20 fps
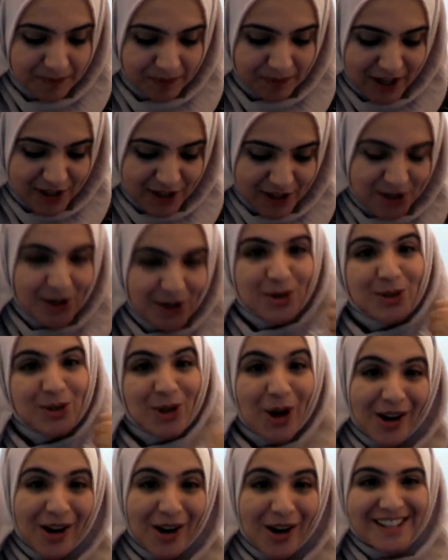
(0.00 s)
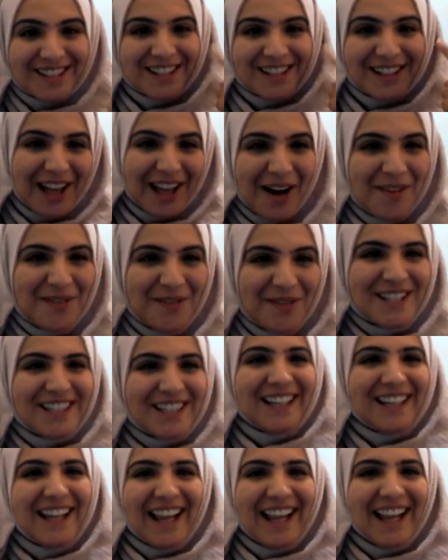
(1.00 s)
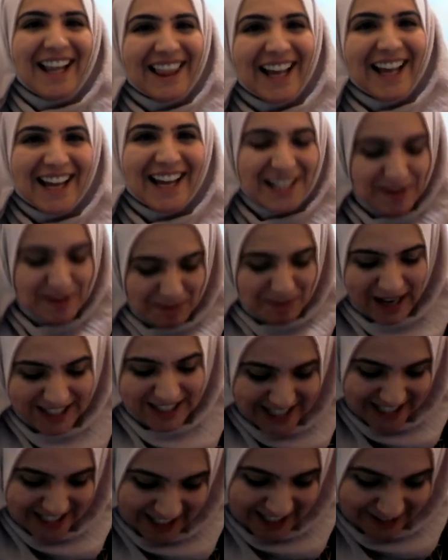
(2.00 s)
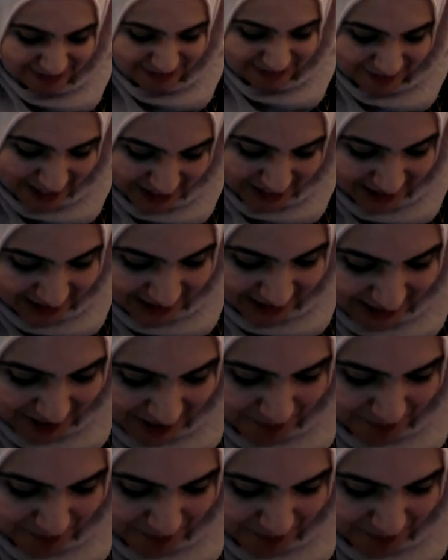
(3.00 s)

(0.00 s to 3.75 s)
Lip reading: So socks, gloves, light padding, and finally,